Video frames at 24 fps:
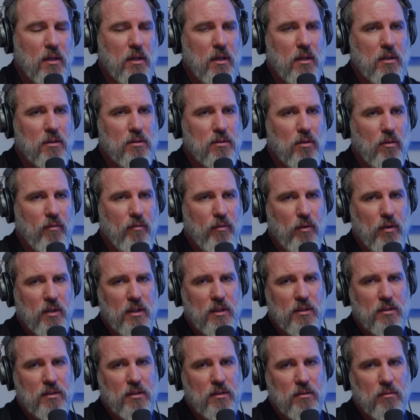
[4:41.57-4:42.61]
And so for
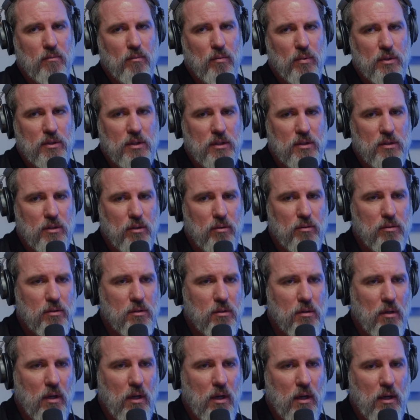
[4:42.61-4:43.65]
this, we'll just
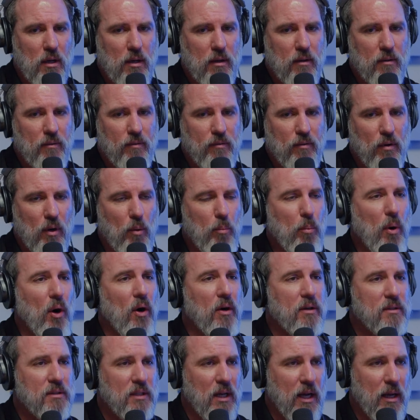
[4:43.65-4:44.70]
use for a
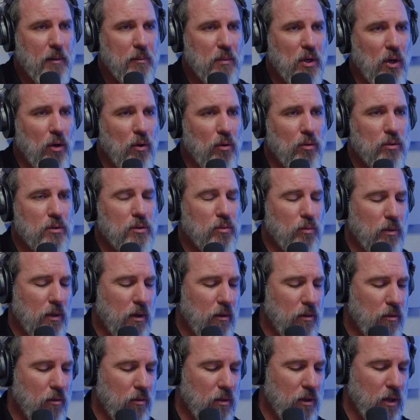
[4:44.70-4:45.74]
part-time coach, we're going
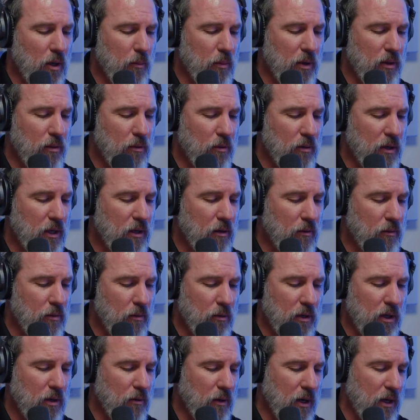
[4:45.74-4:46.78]
to throw a number
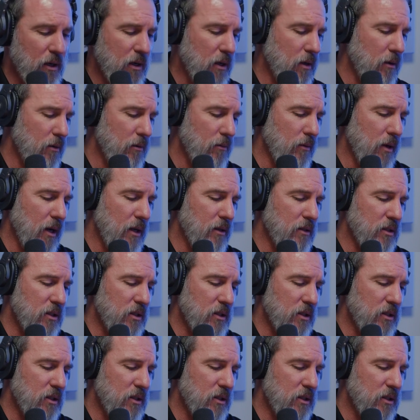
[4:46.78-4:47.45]
$30,000 a year, right?